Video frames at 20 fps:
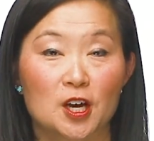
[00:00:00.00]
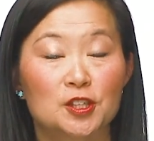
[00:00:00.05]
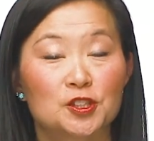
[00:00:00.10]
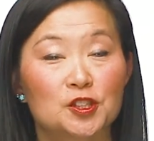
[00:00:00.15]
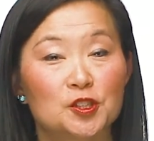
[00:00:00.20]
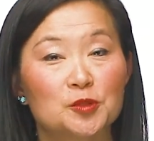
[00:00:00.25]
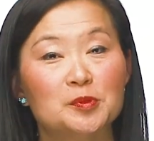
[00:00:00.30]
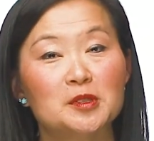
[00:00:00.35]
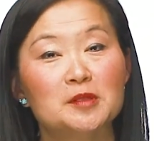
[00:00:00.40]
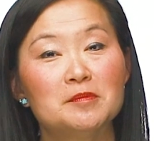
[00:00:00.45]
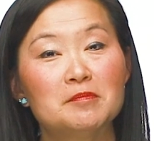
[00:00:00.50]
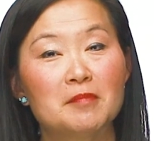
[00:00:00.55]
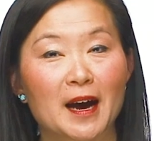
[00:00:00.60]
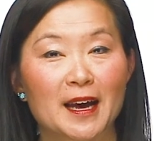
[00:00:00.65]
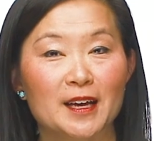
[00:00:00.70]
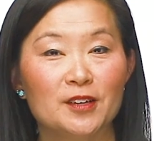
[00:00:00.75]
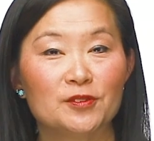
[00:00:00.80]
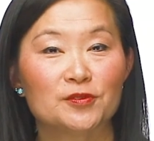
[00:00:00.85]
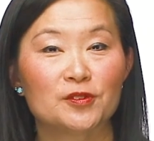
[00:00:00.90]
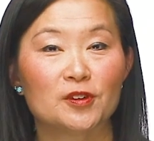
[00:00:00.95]
So be
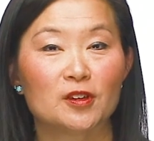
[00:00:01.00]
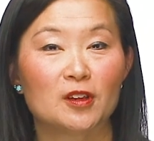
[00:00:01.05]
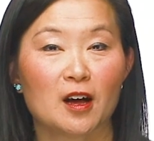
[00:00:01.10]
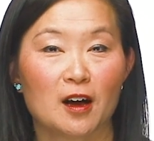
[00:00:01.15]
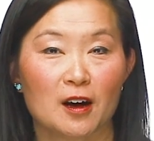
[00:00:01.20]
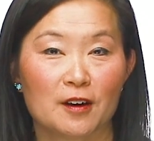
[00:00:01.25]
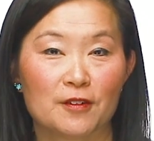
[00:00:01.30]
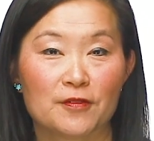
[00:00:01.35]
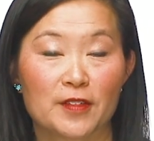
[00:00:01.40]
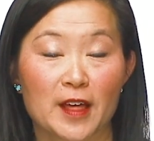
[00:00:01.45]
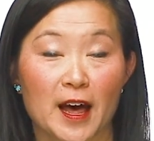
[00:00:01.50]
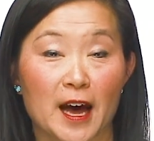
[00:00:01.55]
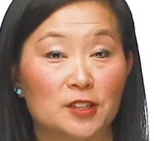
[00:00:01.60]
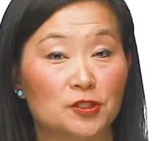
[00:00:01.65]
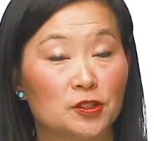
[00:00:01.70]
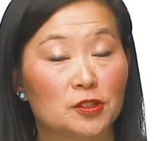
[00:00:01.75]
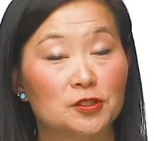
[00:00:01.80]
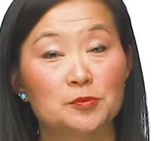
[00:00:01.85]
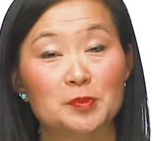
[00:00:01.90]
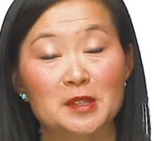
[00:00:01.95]
mindful of that.